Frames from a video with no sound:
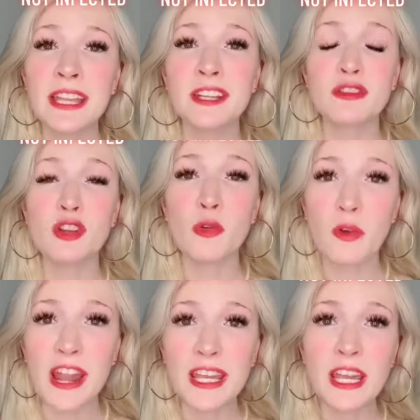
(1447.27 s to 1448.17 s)
years
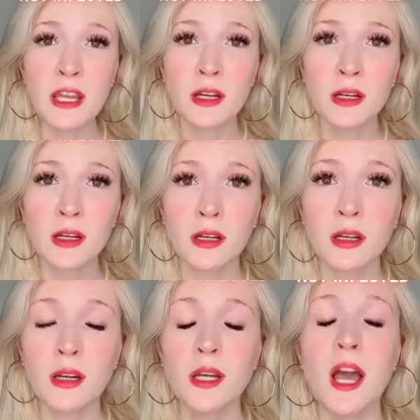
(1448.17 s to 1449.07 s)
already?
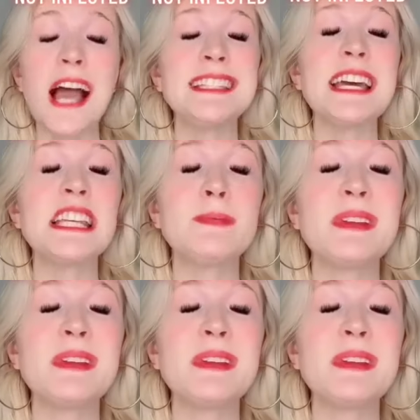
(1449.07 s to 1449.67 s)
I said it's been